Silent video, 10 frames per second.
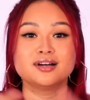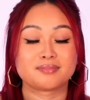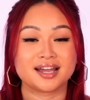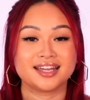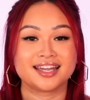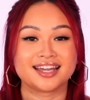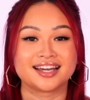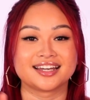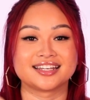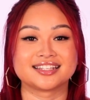My
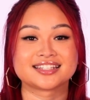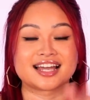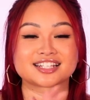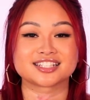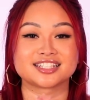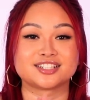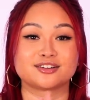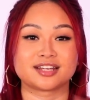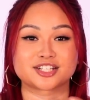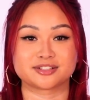hair is actually
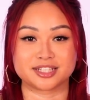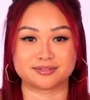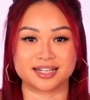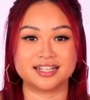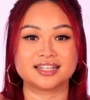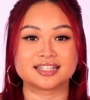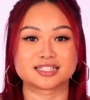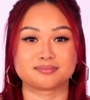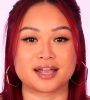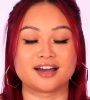not naturally red,
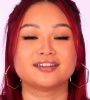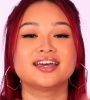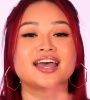it's brown.